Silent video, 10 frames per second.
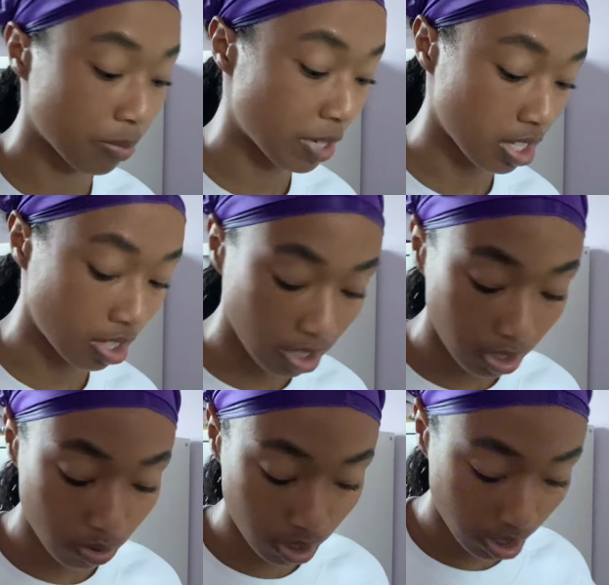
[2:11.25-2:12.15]
mascara
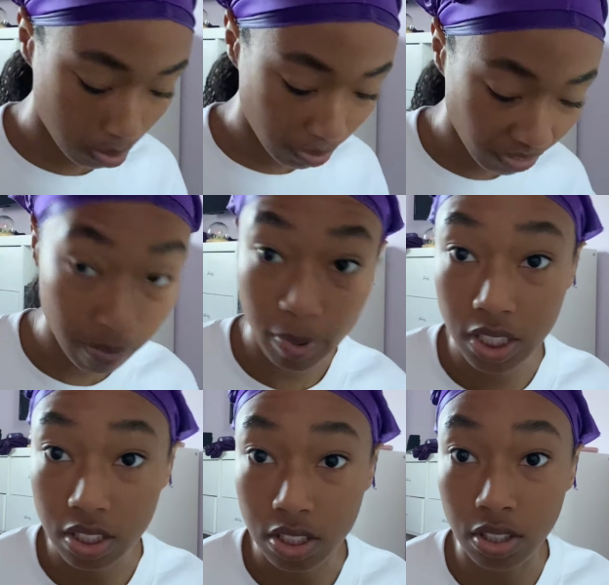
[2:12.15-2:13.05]
usually takes me five
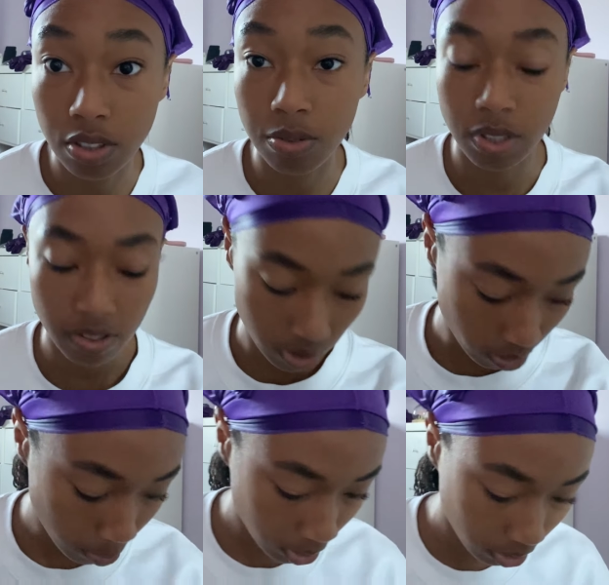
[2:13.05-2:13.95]
minutes to do, even though
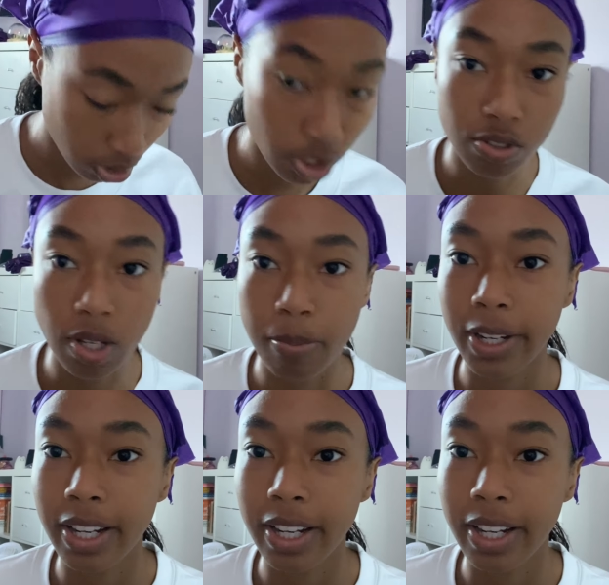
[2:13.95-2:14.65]
it barely shows up on